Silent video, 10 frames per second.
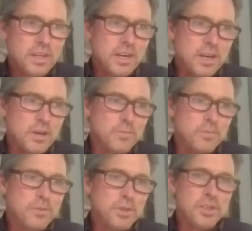Are
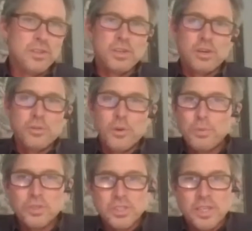there
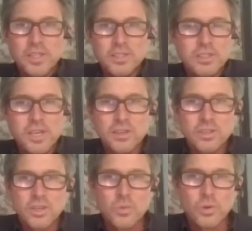percentages out
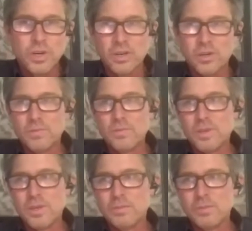there where
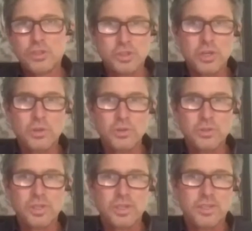it shows
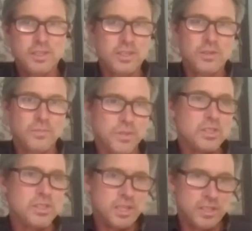that,